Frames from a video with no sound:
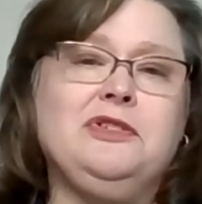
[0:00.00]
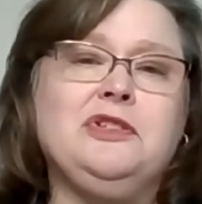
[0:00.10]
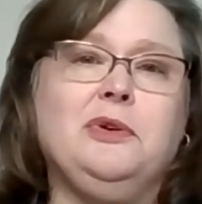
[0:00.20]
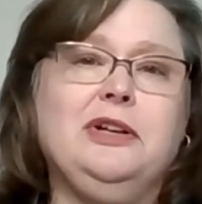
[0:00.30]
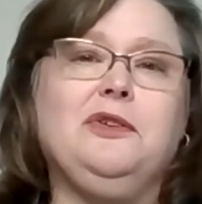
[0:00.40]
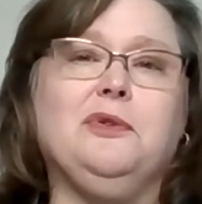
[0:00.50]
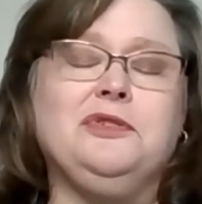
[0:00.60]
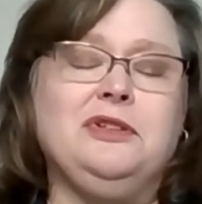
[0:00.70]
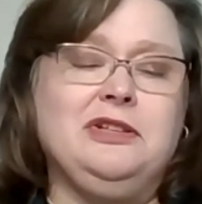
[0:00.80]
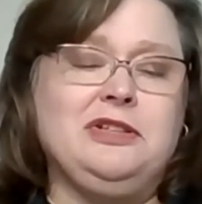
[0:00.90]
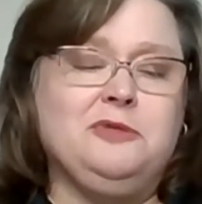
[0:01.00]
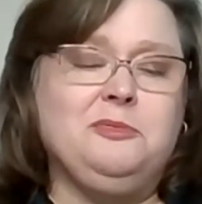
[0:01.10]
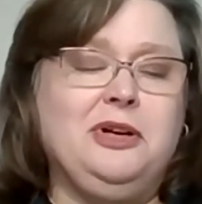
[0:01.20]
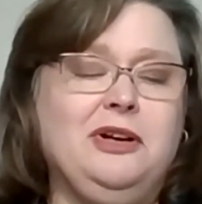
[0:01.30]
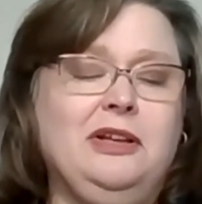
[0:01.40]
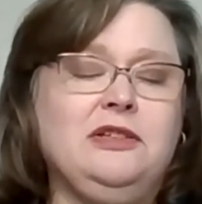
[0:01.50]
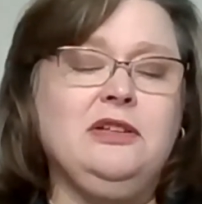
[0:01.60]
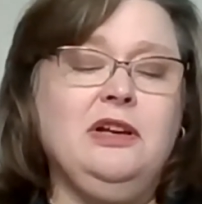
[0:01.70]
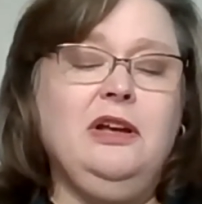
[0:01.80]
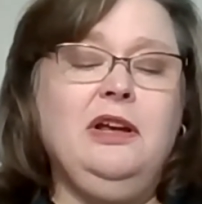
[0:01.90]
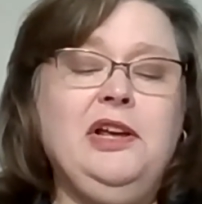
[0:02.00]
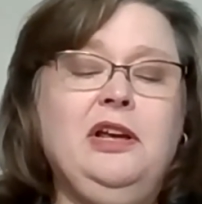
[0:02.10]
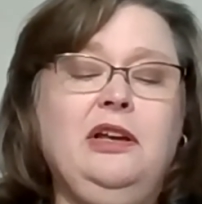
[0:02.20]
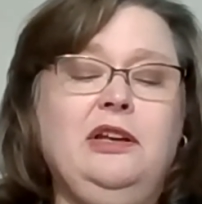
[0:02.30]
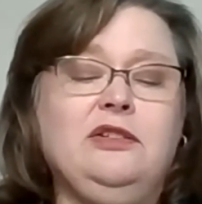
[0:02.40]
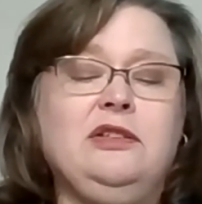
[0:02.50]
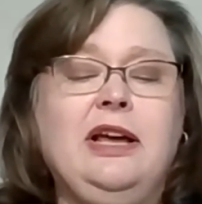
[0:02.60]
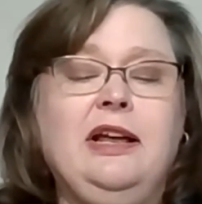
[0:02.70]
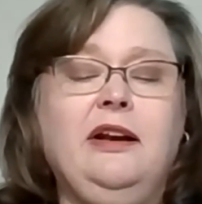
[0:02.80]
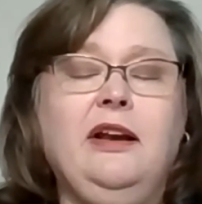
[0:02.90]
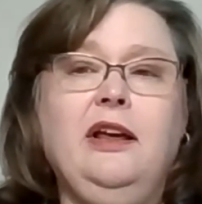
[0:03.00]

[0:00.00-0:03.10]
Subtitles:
and so integral to this experience, is that